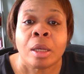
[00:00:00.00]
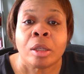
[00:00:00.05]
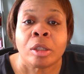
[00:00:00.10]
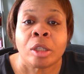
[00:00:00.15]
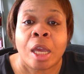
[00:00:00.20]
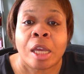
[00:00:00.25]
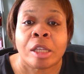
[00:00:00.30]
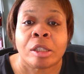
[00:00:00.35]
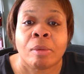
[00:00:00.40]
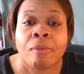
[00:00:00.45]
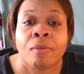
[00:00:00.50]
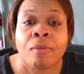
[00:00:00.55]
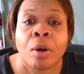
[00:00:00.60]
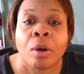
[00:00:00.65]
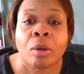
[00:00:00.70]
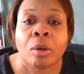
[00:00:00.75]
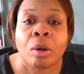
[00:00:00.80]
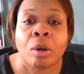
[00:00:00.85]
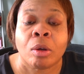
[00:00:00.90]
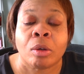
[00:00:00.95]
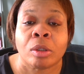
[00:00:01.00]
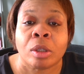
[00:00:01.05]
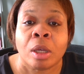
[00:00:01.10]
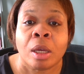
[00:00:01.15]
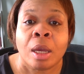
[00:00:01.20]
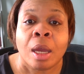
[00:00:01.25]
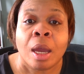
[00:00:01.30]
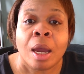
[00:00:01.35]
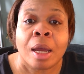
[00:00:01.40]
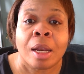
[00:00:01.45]
take some photos,
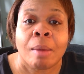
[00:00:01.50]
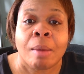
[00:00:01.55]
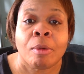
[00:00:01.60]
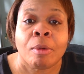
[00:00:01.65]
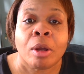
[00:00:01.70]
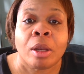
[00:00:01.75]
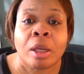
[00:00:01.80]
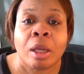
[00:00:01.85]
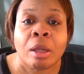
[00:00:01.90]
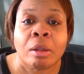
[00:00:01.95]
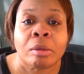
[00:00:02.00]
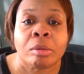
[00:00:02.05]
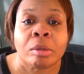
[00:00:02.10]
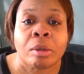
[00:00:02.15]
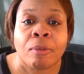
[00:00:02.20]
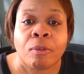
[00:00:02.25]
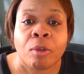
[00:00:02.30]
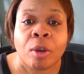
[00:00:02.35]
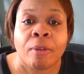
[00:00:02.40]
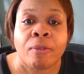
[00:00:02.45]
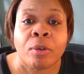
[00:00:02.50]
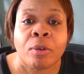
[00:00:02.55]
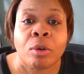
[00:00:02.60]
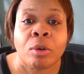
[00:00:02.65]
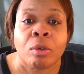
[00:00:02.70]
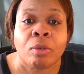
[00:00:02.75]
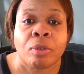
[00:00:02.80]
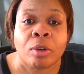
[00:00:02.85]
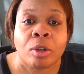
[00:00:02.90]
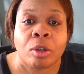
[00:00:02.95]
and I'm going to give them some free
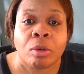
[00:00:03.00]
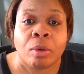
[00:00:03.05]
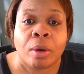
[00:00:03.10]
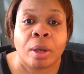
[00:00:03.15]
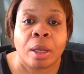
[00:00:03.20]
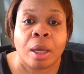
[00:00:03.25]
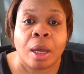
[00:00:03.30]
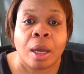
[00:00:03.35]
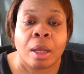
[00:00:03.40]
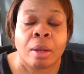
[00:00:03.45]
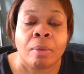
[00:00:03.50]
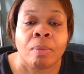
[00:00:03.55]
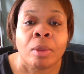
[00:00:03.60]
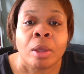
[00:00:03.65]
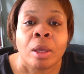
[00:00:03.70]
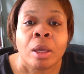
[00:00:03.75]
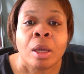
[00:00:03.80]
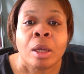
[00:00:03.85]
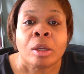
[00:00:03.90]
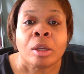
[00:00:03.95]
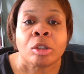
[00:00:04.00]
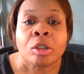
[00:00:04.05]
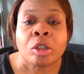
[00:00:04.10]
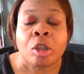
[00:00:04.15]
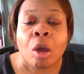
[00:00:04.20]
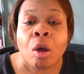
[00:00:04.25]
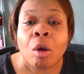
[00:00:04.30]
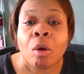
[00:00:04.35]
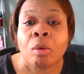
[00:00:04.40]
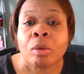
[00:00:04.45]
food for doing that.
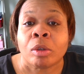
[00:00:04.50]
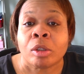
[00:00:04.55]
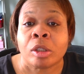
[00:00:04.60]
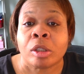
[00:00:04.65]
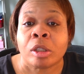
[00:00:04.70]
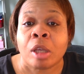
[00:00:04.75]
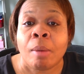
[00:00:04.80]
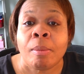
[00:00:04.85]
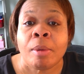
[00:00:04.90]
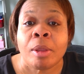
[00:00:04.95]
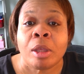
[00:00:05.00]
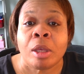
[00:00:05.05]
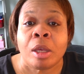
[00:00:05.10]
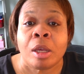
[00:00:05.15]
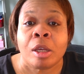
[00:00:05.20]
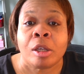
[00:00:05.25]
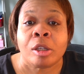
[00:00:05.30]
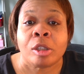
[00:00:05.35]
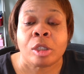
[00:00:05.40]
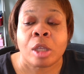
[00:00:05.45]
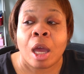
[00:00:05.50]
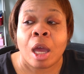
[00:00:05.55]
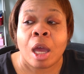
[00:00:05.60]
So some of these